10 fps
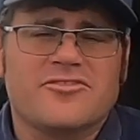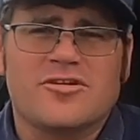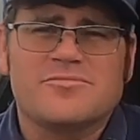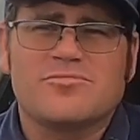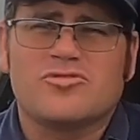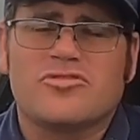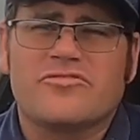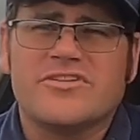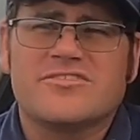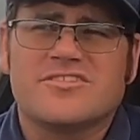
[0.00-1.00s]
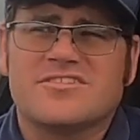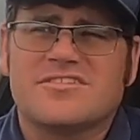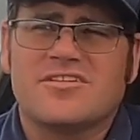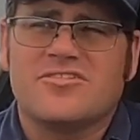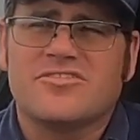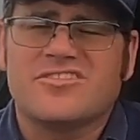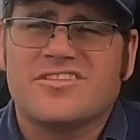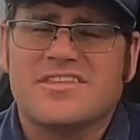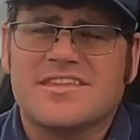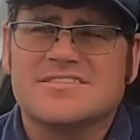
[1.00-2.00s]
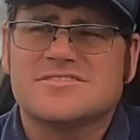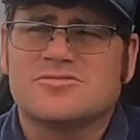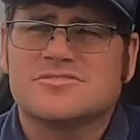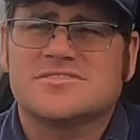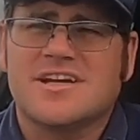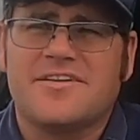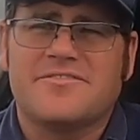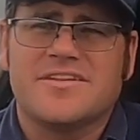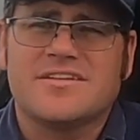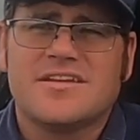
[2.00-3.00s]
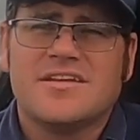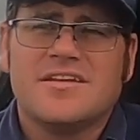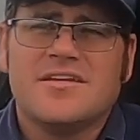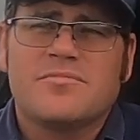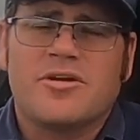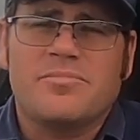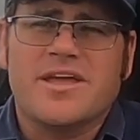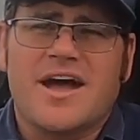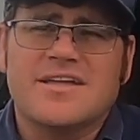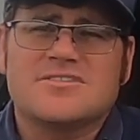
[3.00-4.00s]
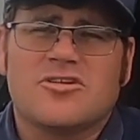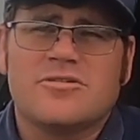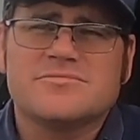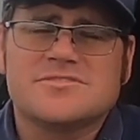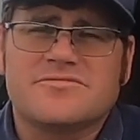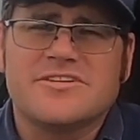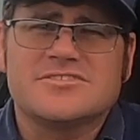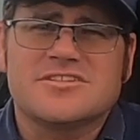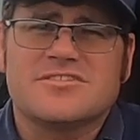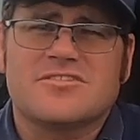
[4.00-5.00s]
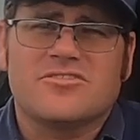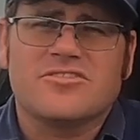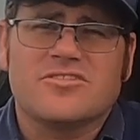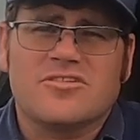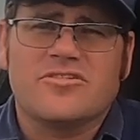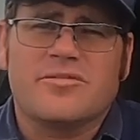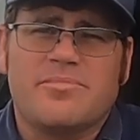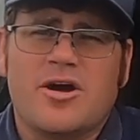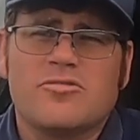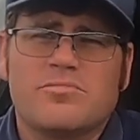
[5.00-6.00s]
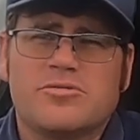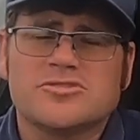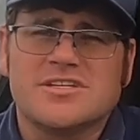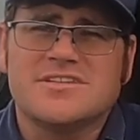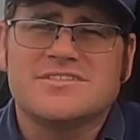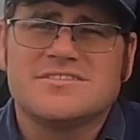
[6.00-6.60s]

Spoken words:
times more efficient on this sort of stuff, and probably 8 times efficient on the bulk pushing.